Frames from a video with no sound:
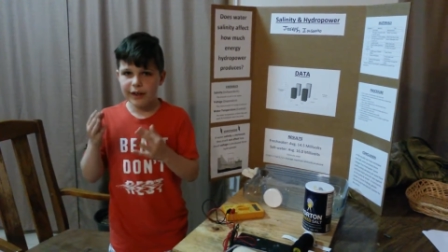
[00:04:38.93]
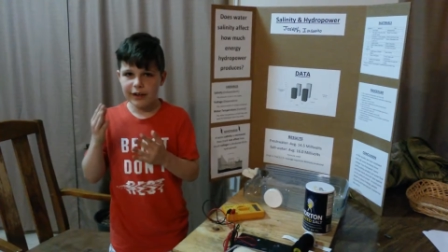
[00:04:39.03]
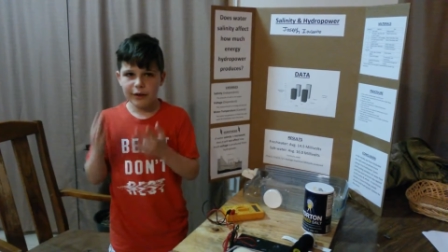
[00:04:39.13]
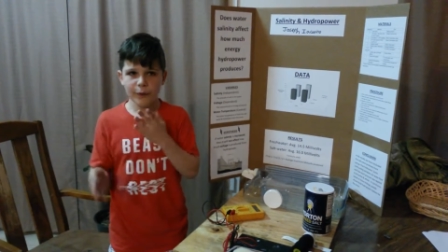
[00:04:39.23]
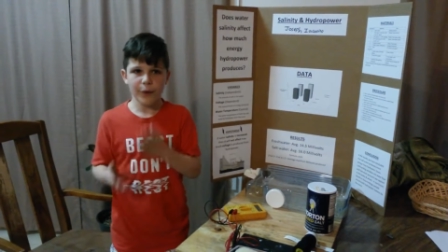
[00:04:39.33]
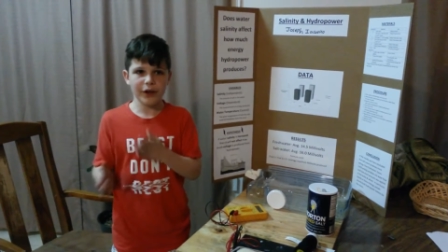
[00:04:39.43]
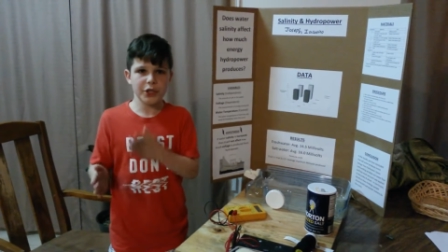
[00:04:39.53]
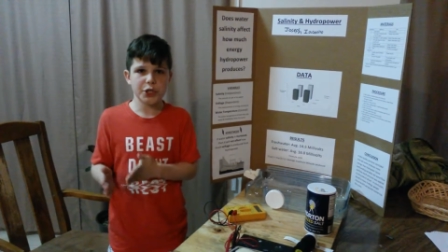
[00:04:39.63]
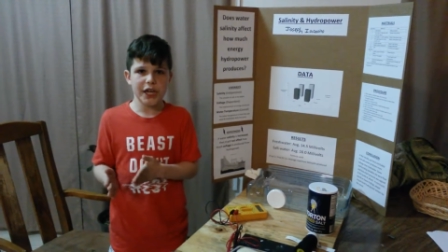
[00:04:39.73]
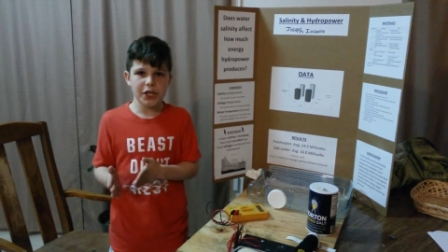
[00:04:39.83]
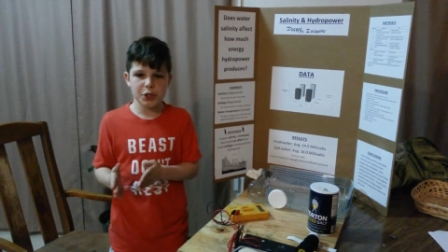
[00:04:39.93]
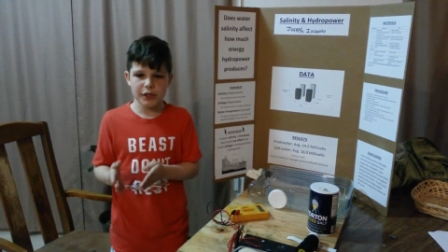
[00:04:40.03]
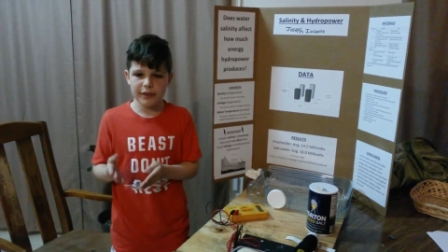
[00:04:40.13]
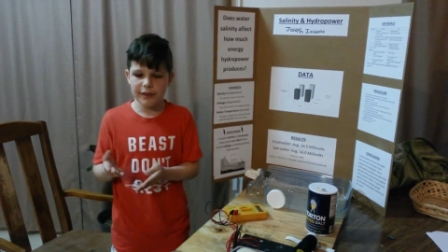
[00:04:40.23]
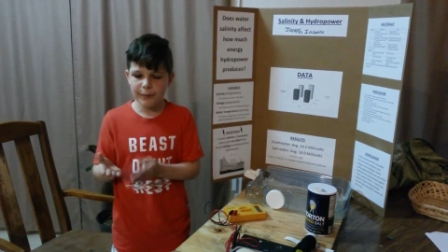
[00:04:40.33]
like what could change
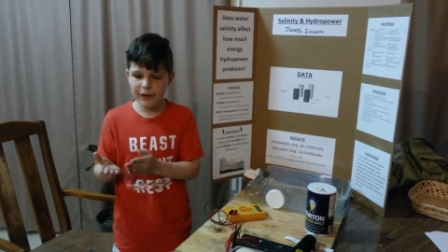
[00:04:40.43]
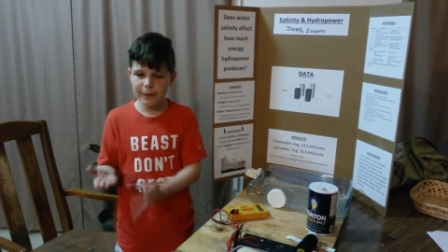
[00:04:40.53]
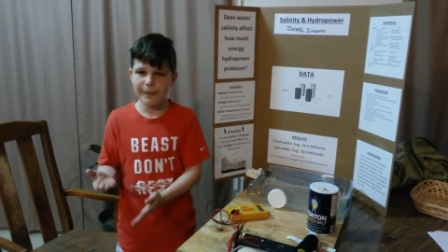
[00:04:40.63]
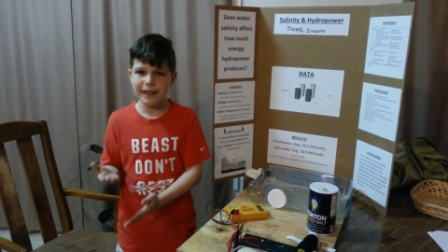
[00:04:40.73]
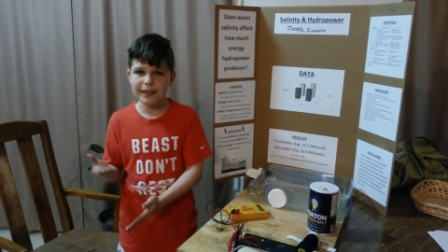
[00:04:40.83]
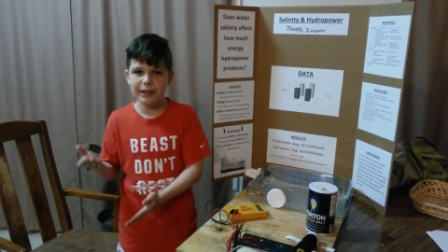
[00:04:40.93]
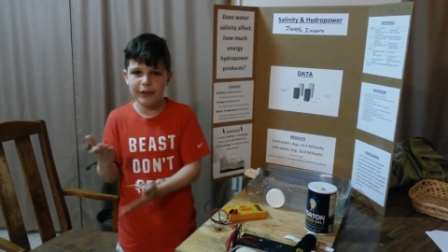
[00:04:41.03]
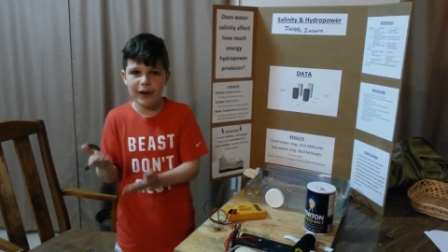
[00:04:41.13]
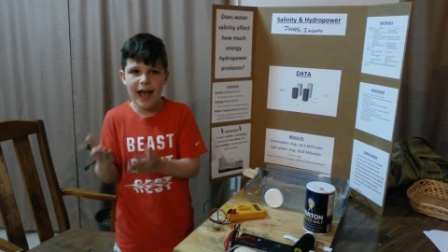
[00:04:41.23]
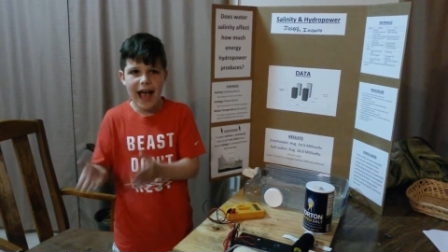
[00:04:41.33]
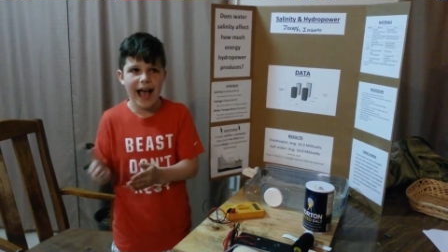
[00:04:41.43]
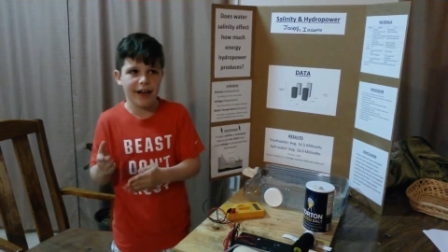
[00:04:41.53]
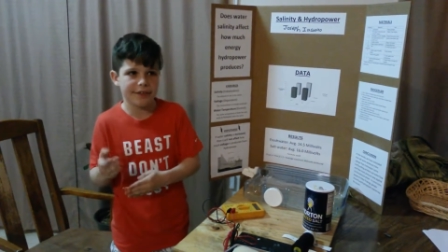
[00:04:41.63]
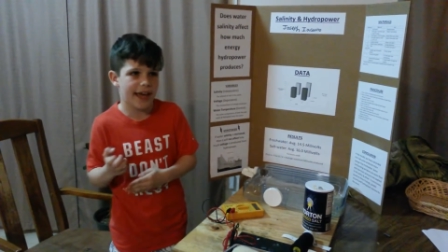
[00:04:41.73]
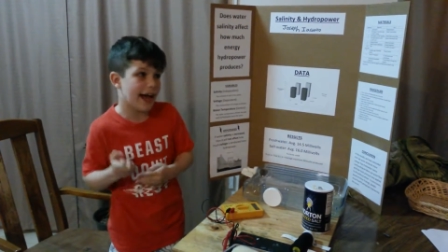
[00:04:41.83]
this and what could make it not
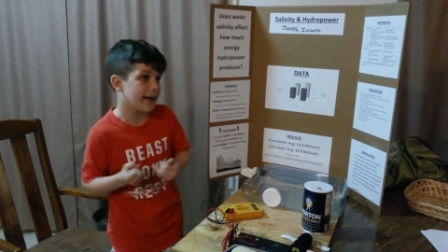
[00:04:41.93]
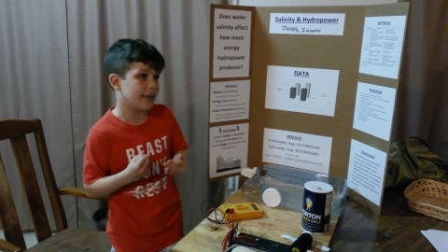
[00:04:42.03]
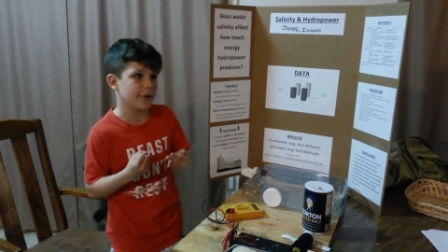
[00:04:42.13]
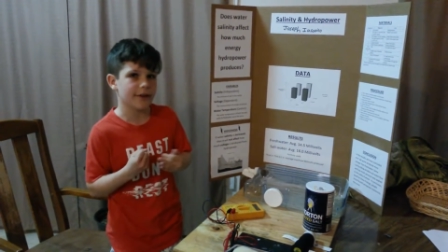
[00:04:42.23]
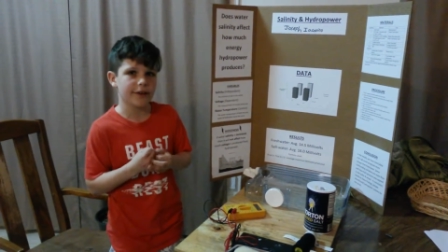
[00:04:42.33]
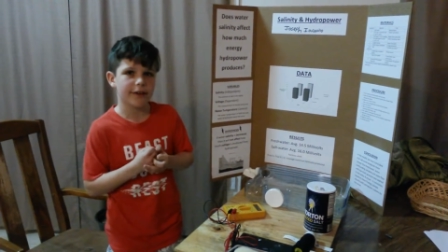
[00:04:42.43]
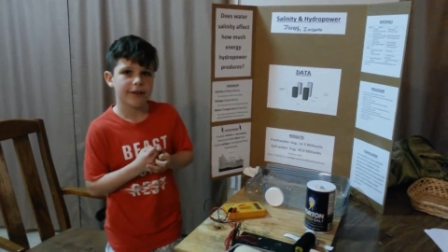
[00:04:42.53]
as accurate.